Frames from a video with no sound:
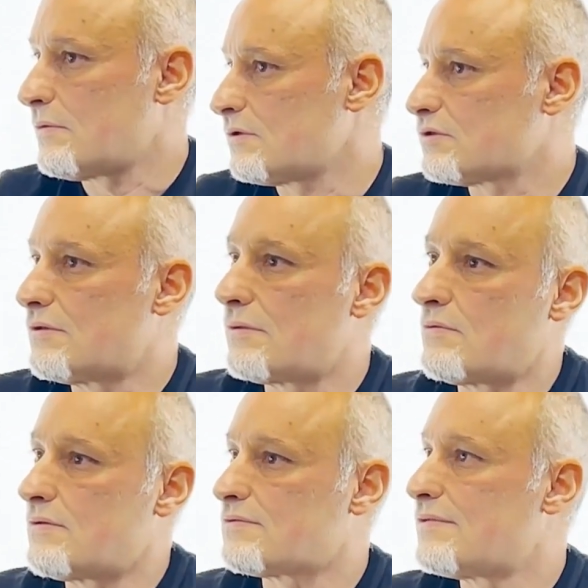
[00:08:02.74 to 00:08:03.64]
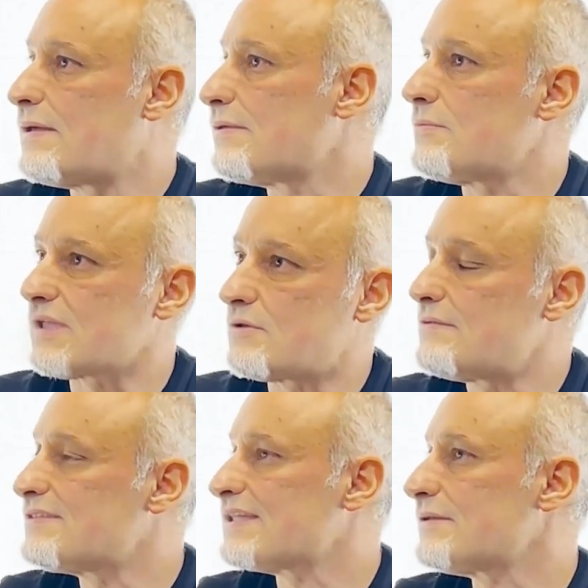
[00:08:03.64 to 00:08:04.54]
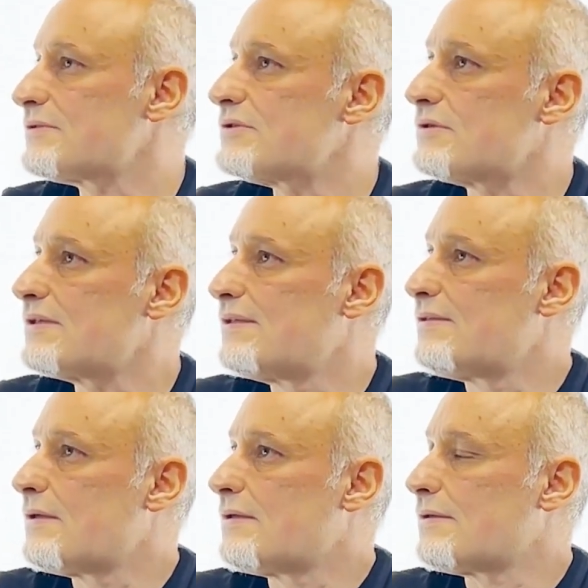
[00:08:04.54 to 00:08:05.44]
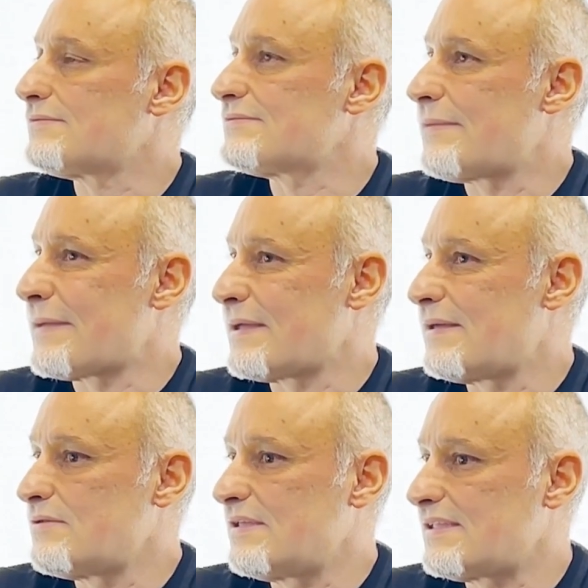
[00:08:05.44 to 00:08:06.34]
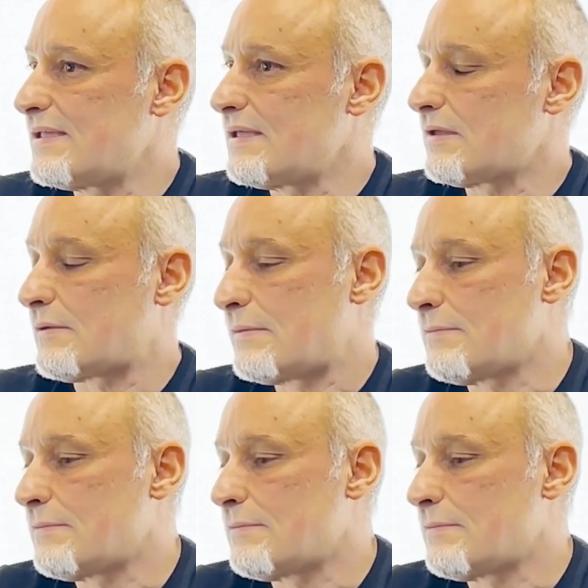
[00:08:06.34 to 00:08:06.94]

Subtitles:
or the tumbao of the tangos, all this is really clear.